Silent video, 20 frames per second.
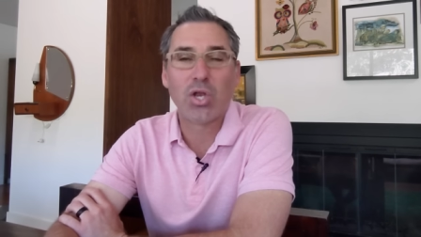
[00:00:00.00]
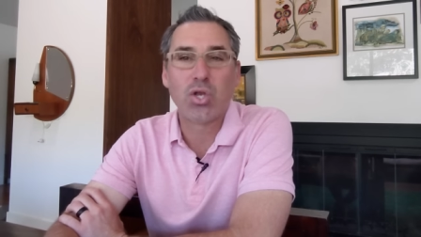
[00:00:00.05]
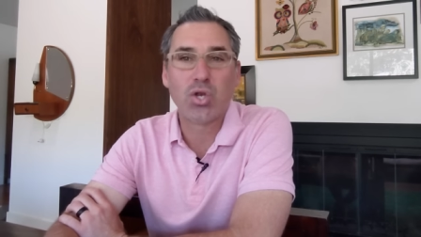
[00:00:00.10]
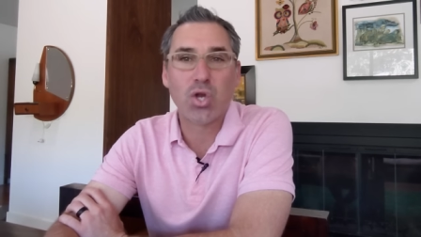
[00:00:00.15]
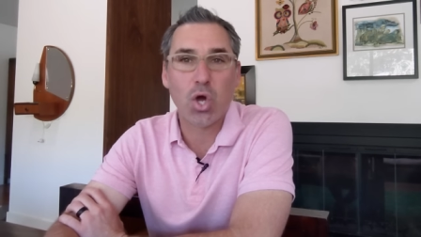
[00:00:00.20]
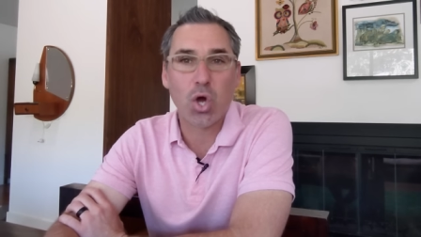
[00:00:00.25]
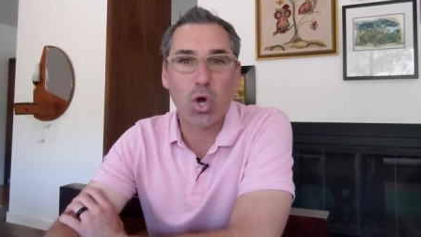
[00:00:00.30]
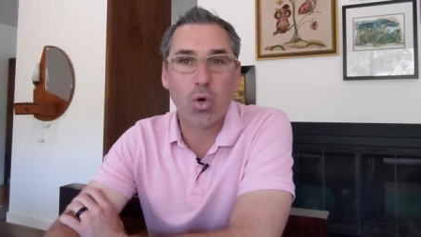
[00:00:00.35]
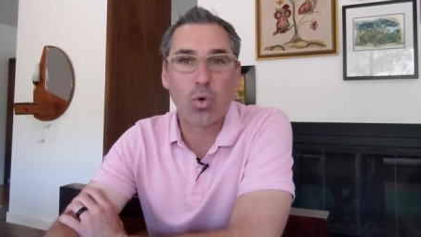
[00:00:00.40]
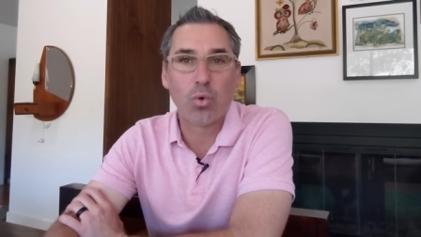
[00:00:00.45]

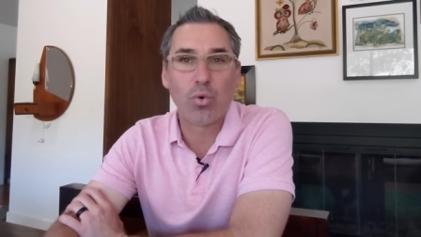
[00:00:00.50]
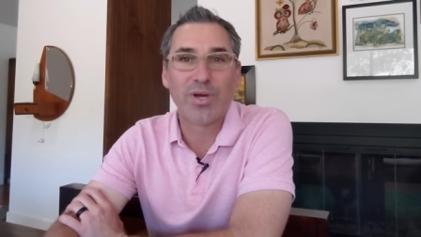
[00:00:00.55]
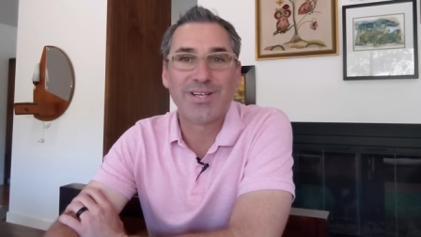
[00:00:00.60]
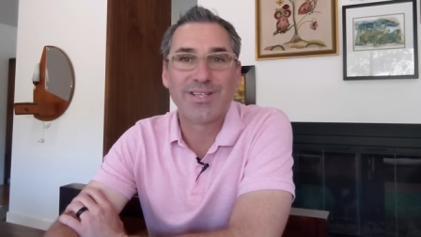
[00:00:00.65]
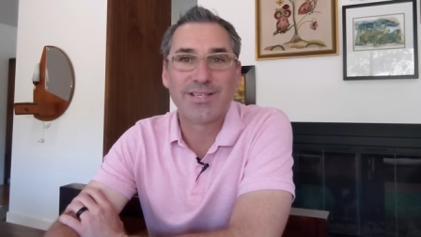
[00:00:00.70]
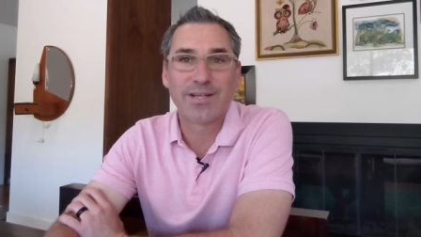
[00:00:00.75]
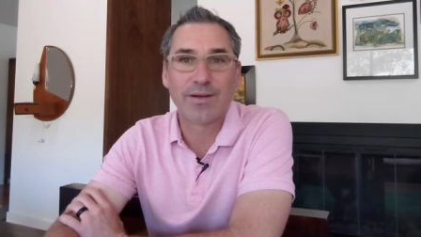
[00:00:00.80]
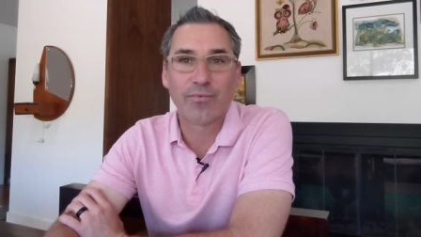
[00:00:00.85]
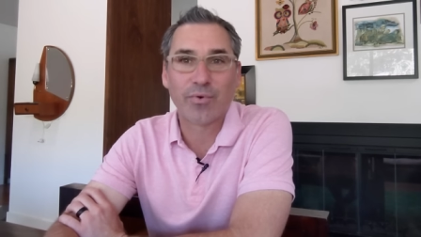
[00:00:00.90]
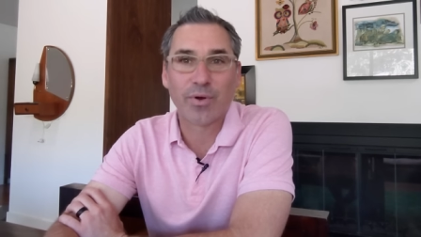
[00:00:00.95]
no
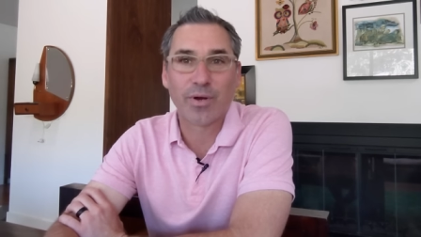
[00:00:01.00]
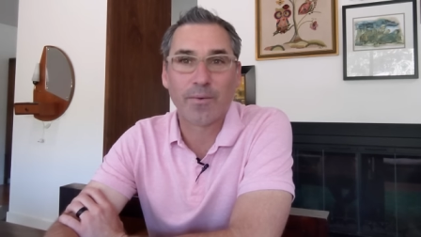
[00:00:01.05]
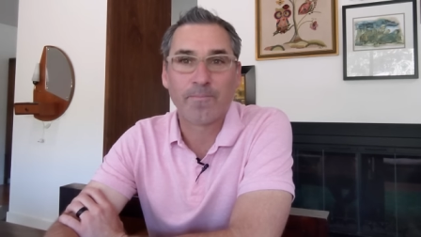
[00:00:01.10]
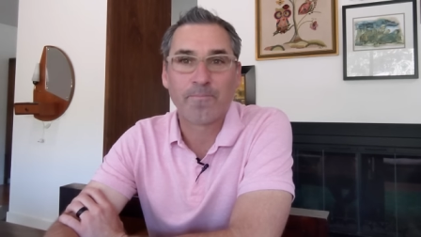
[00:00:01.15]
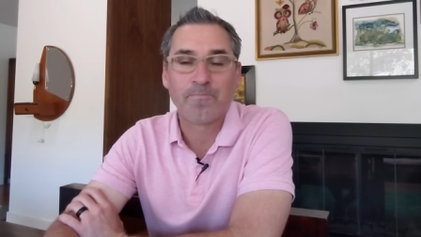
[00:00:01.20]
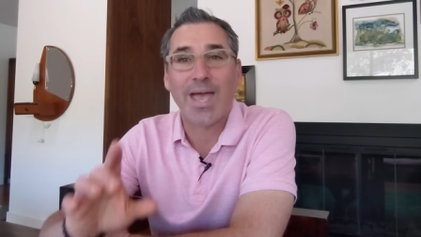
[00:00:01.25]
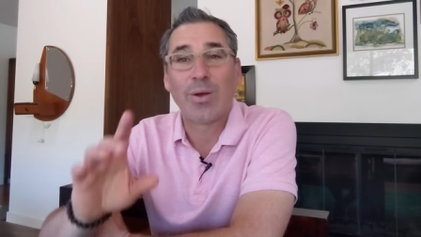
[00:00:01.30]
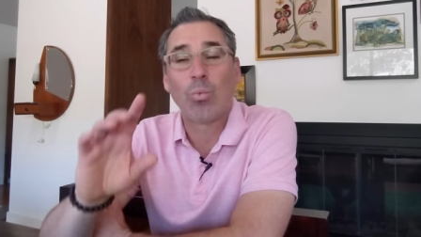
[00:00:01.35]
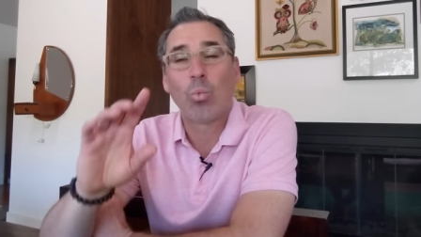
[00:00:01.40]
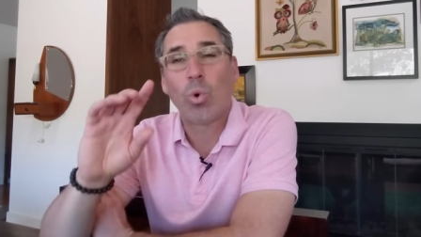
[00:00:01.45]
different.
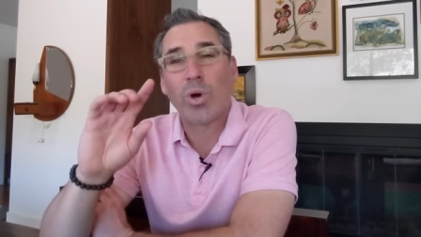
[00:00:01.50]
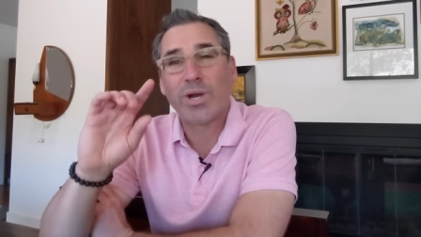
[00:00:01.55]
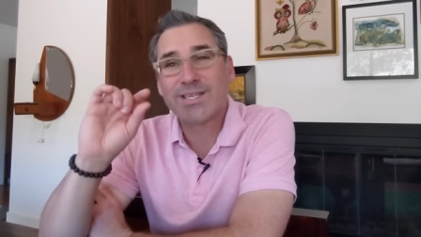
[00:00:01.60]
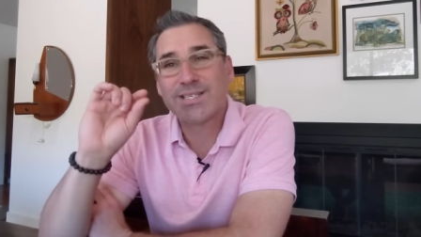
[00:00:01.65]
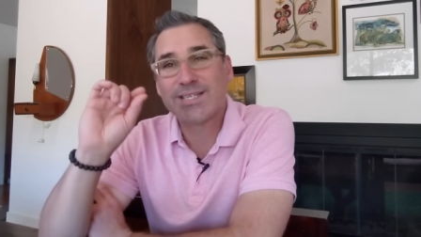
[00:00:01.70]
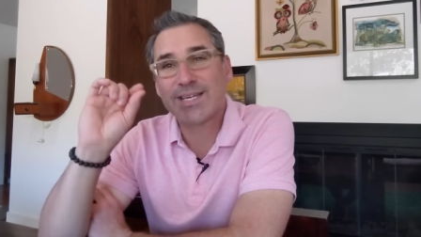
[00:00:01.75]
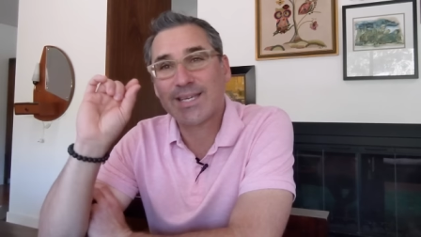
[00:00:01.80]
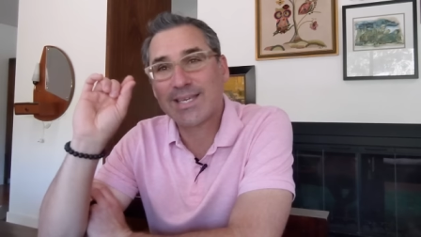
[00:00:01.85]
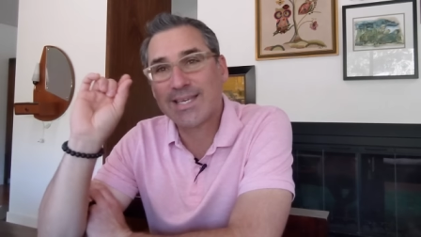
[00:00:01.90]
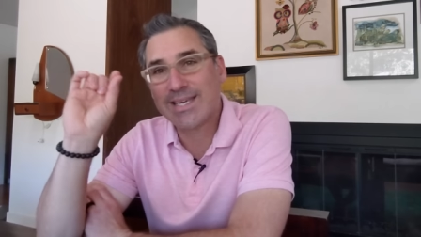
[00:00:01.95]
And what
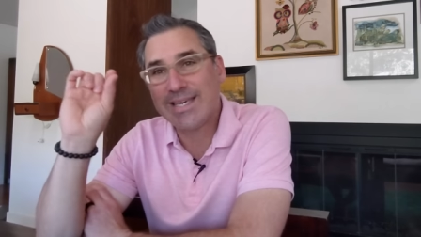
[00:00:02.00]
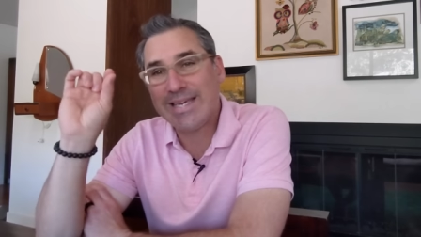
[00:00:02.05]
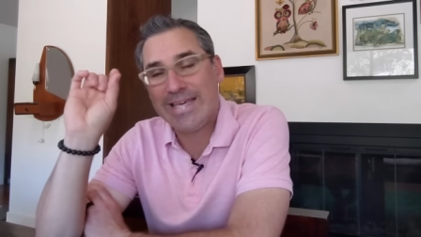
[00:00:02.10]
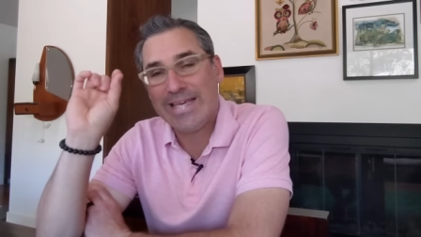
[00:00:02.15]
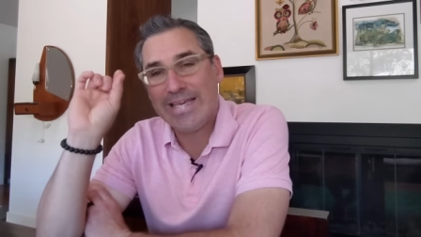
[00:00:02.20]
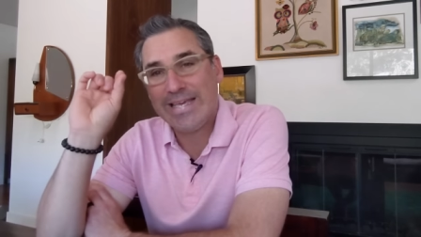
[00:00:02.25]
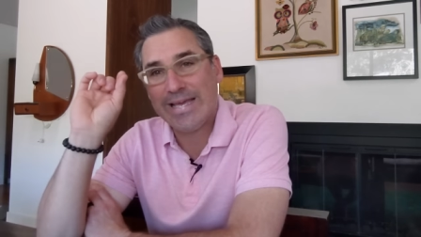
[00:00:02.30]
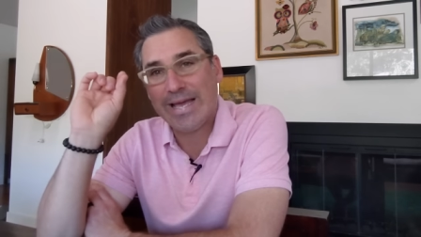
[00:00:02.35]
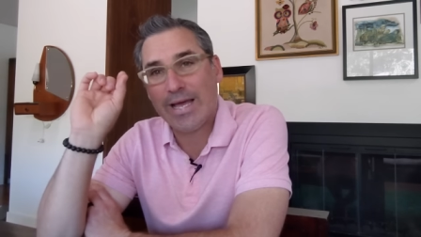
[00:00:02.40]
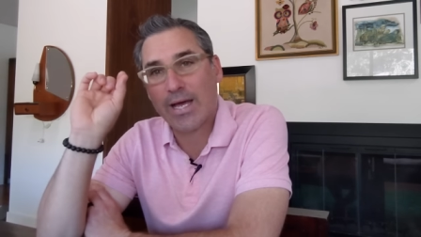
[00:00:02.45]
is a
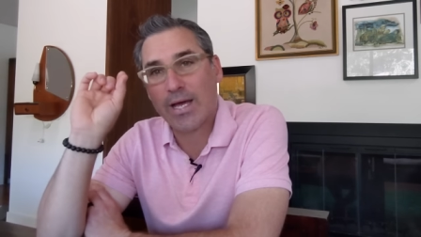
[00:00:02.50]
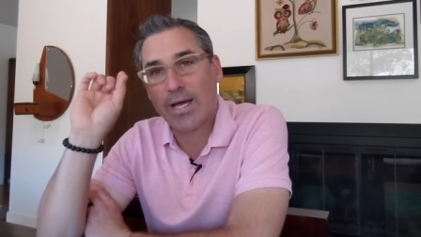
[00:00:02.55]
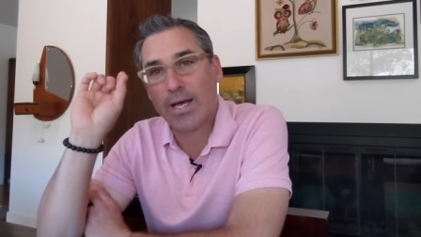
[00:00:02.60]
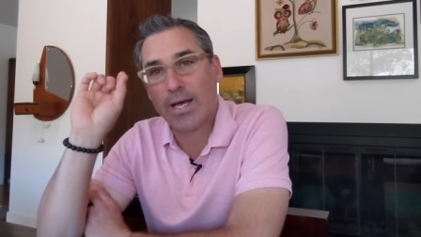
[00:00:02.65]
key